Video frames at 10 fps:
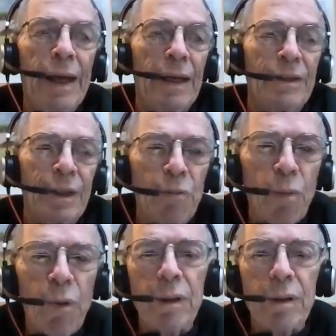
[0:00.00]
and said,
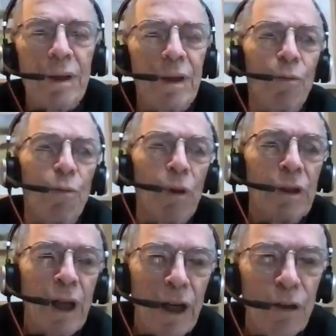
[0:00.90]
well, what
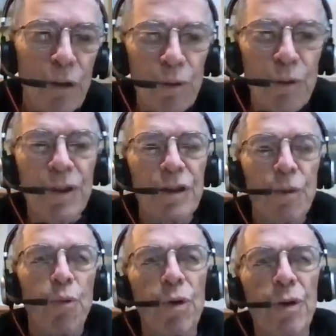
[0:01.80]
could I use as
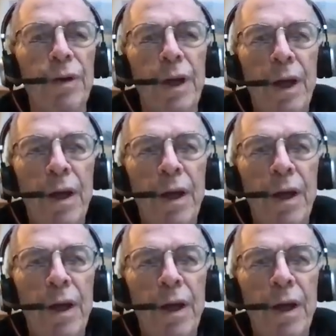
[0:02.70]
a word